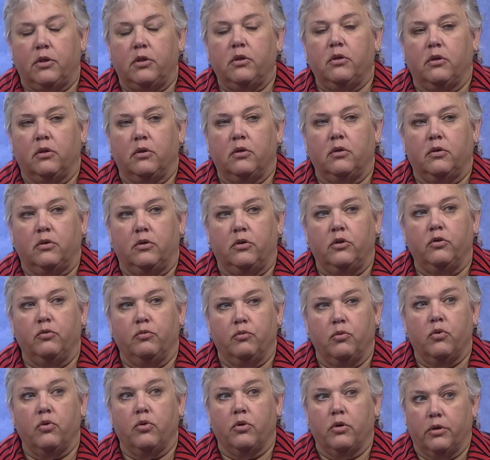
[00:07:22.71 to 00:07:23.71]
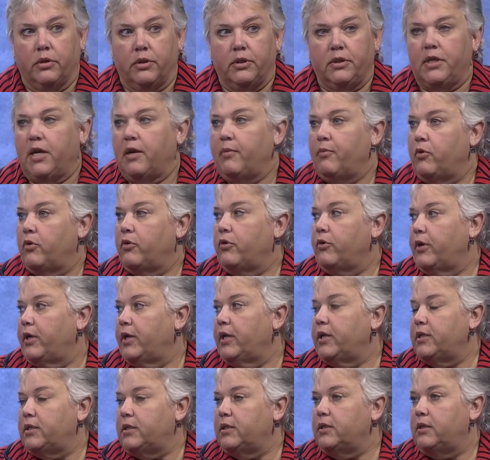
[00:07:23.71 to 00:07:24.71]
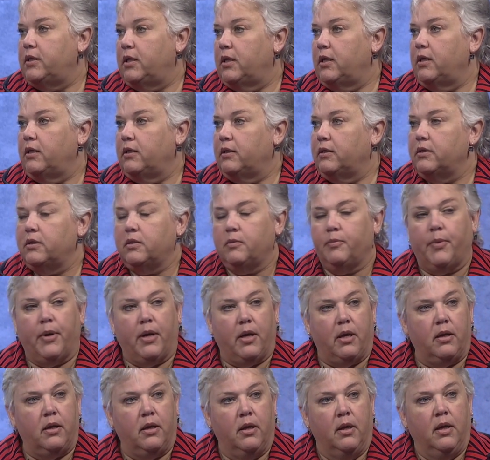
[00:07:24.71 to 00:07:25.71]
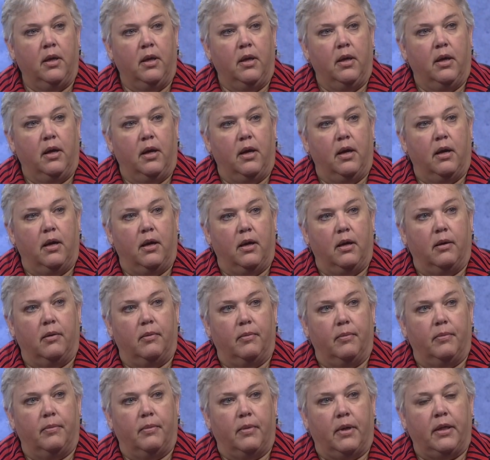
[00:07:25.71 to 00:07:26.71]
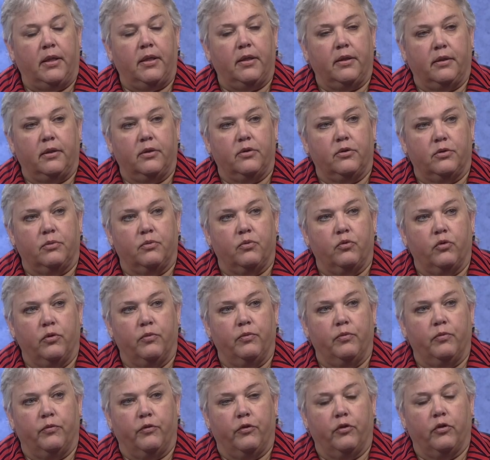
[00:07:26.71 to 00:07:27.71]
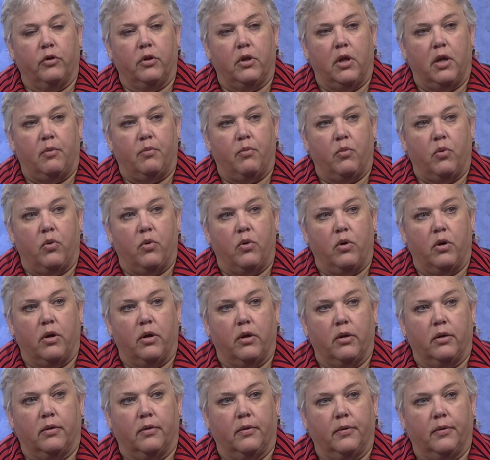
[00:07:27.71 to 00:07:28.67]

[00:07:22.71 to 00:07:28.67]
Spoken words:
to do more STEM-oriented things, but I think there's room for a lot more.